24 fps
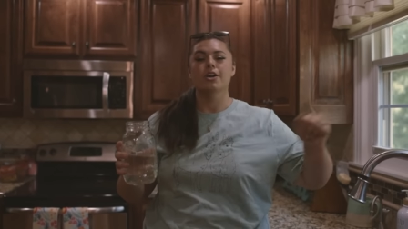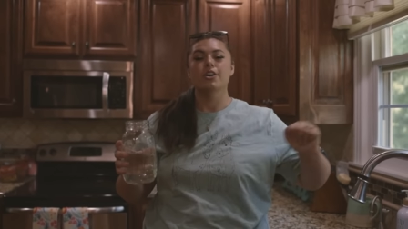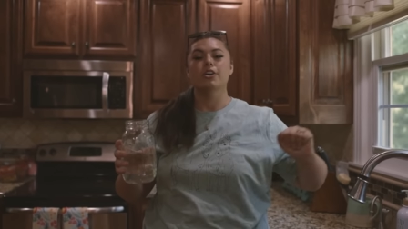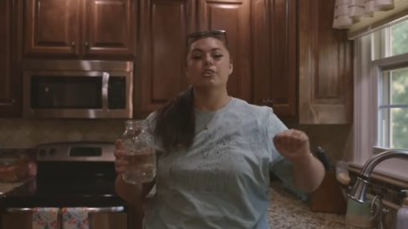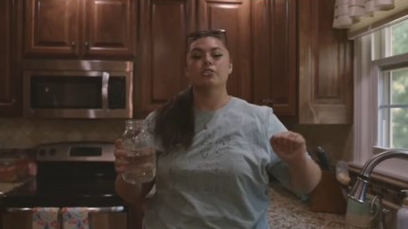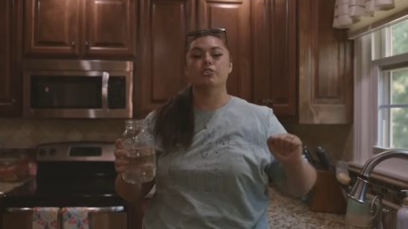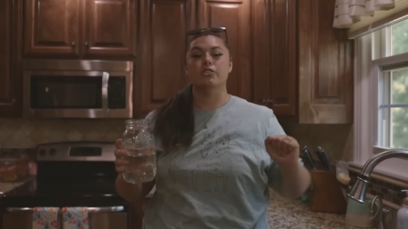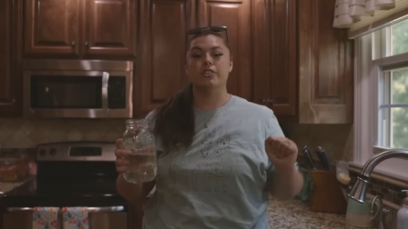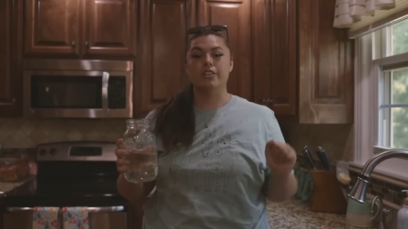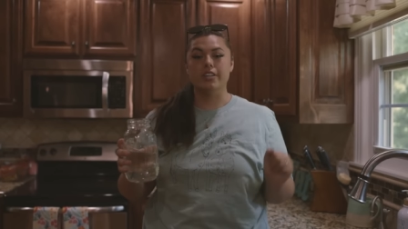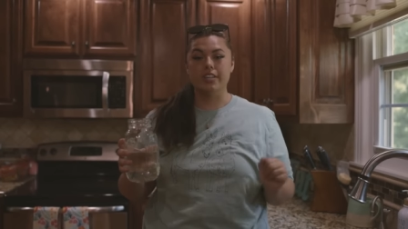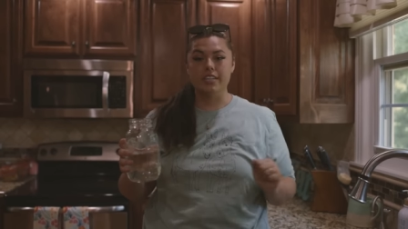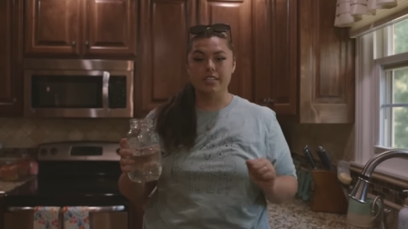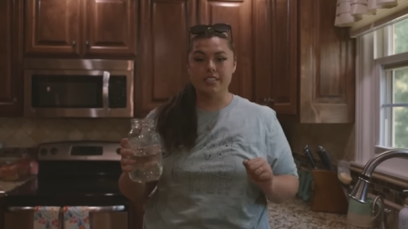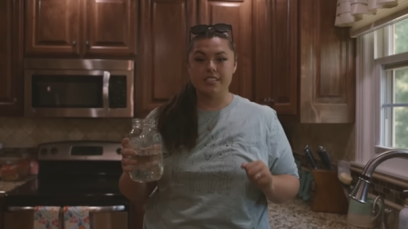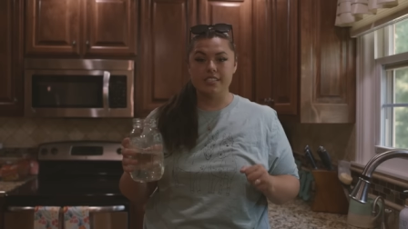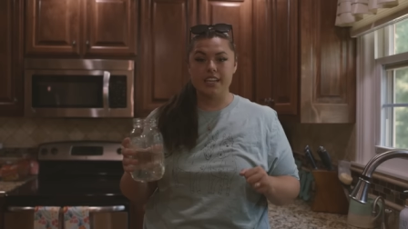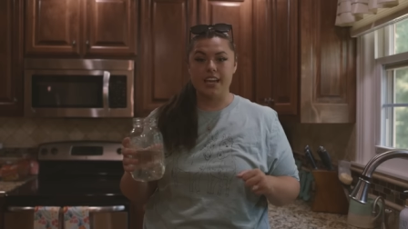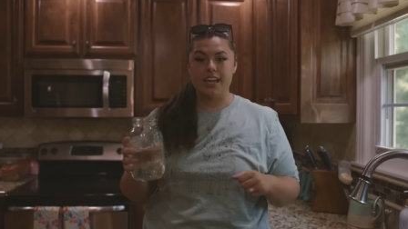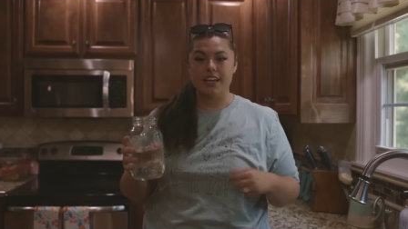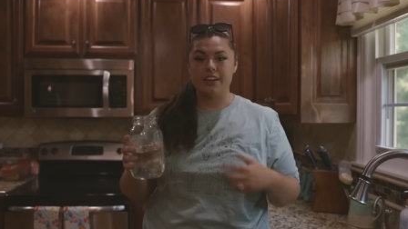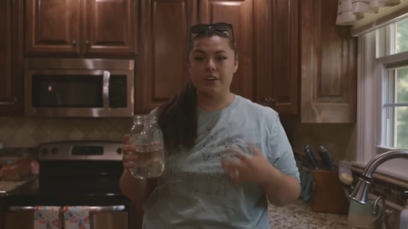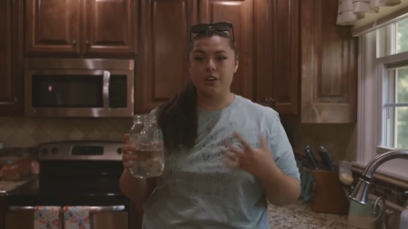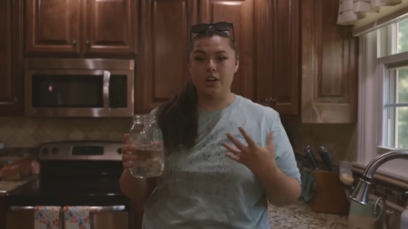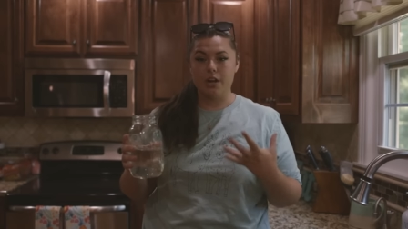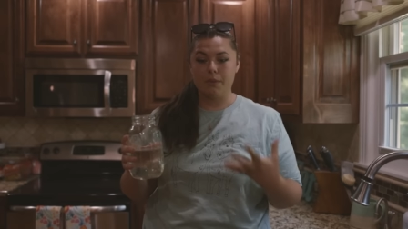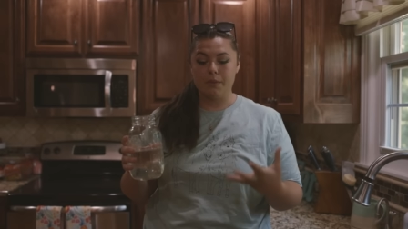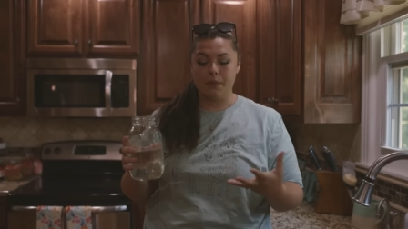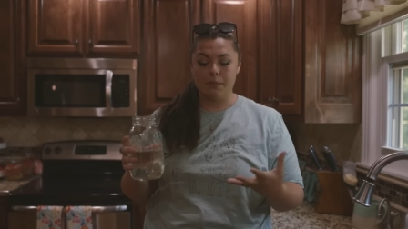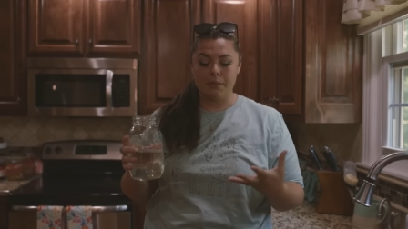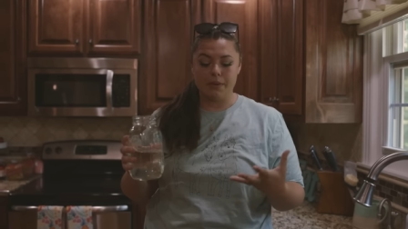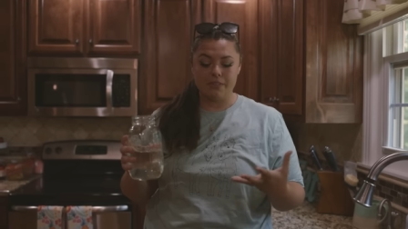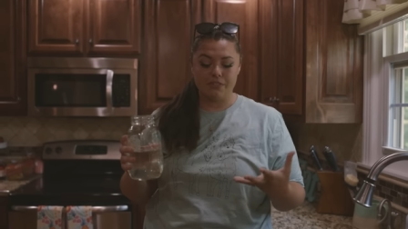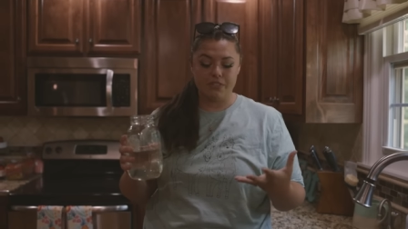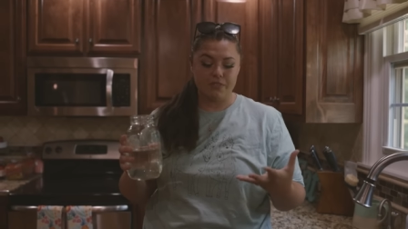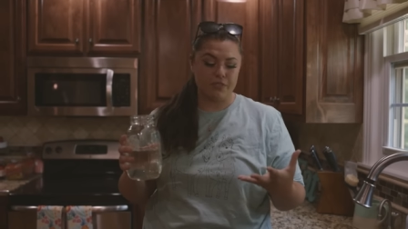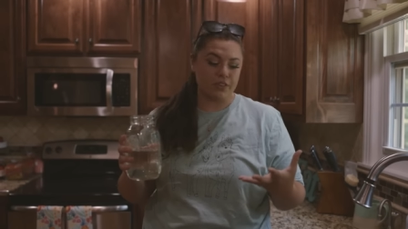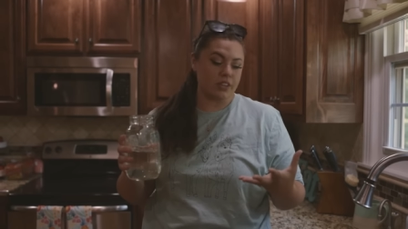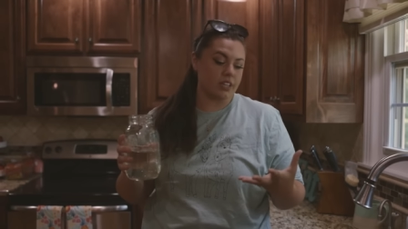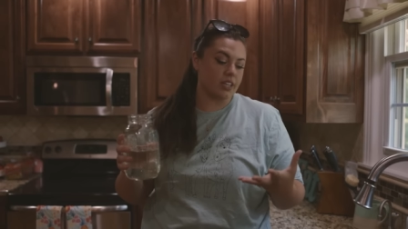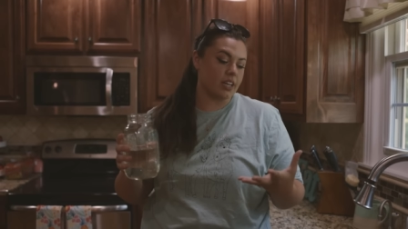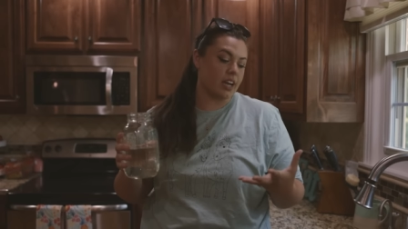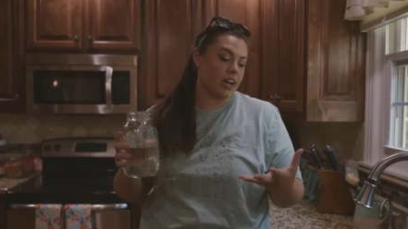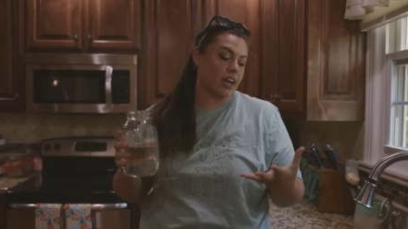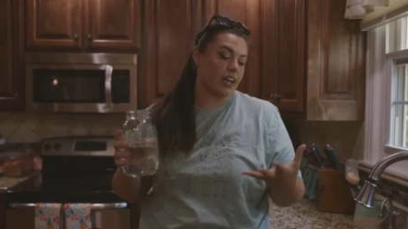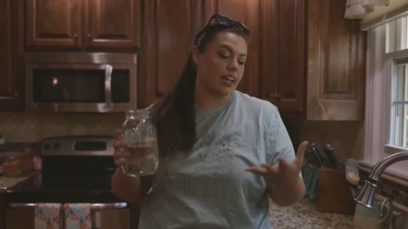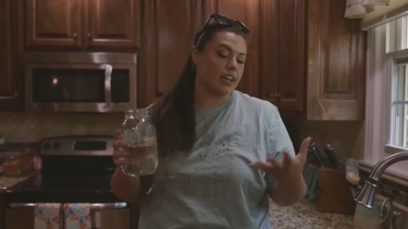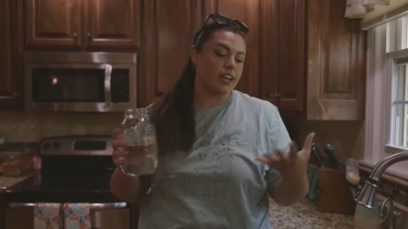So they're gonna stay in our Airbnb for the
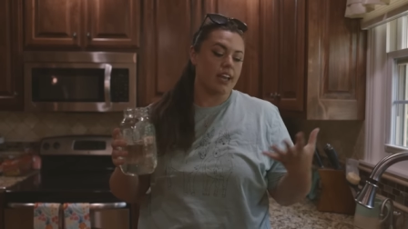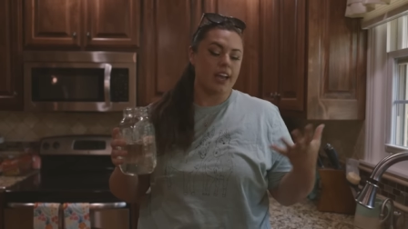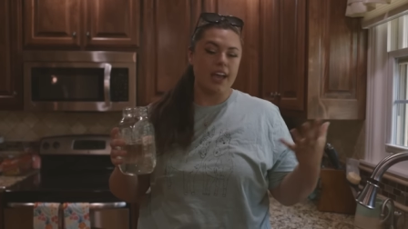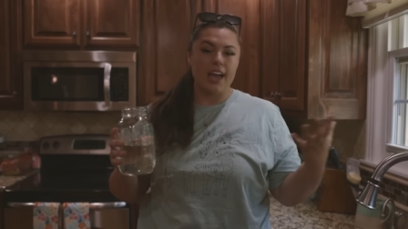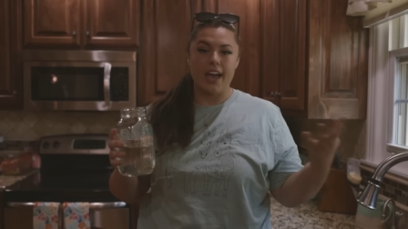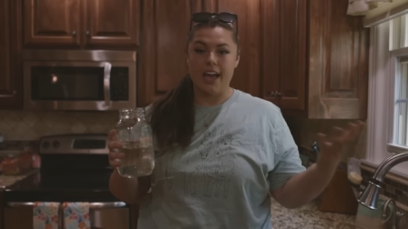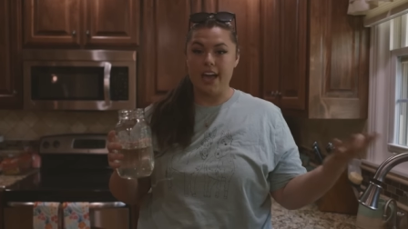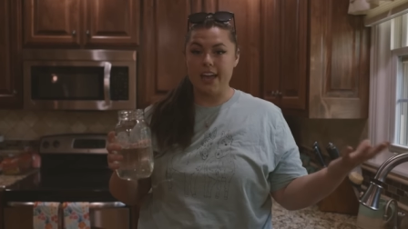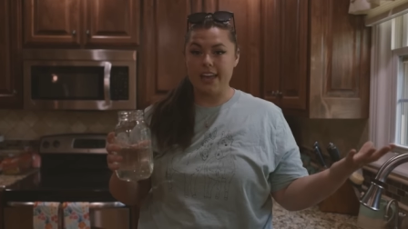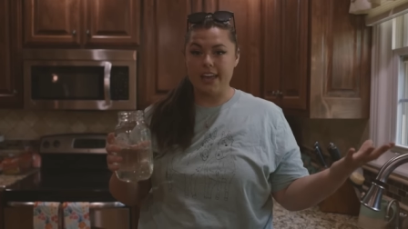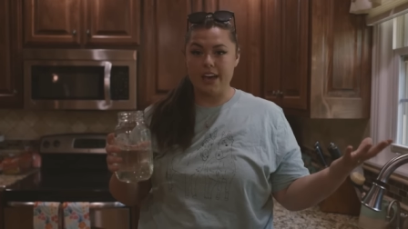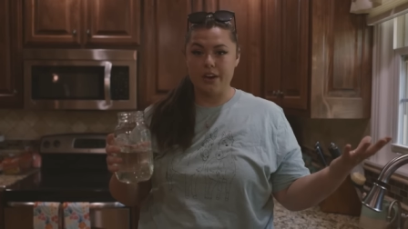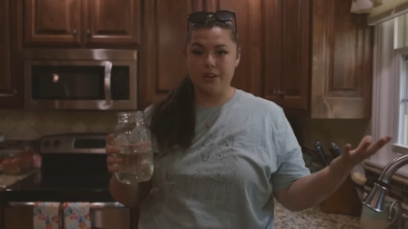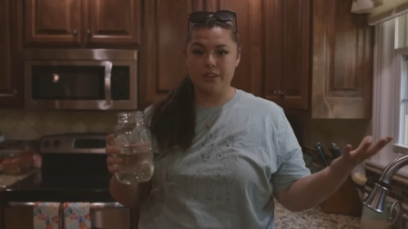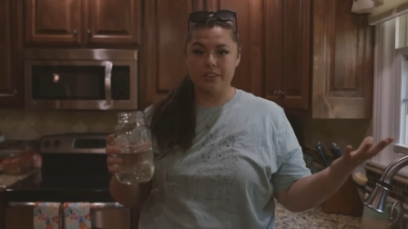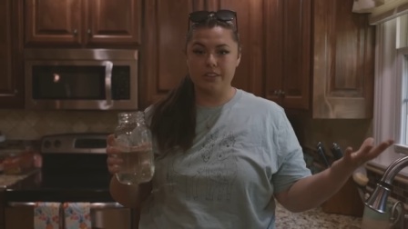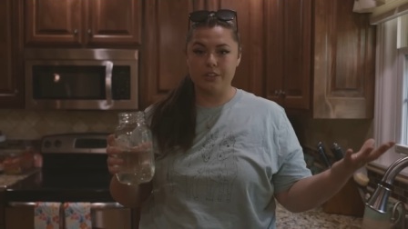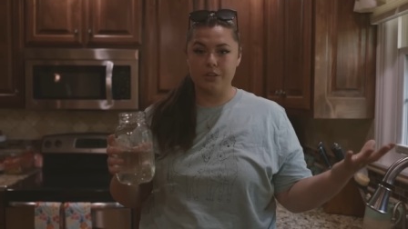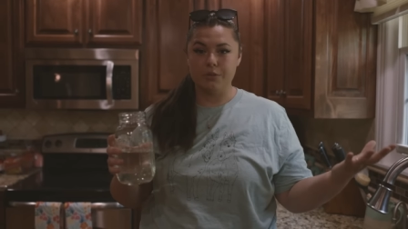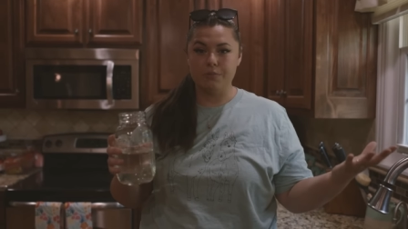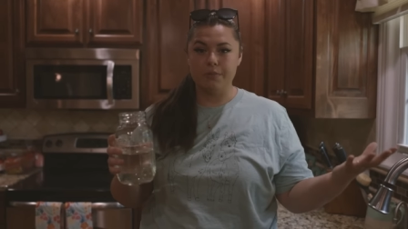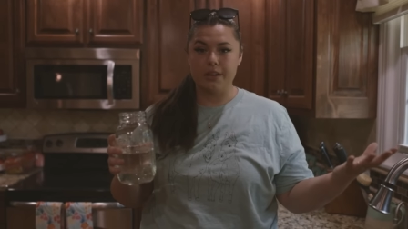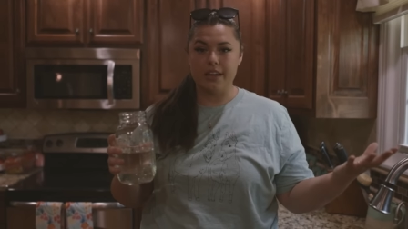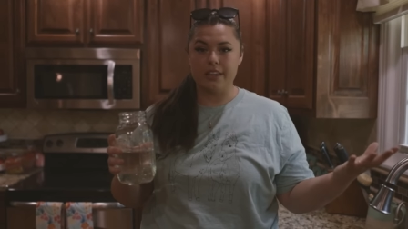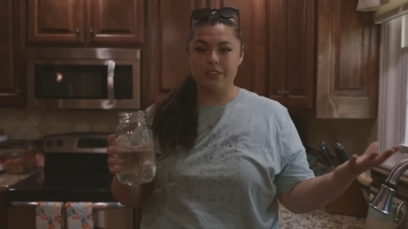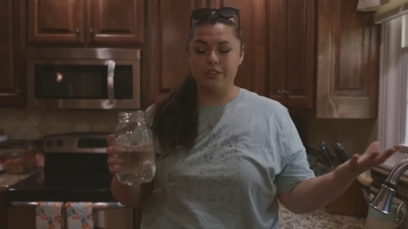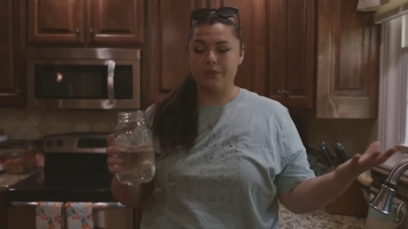night, hang out a little bit.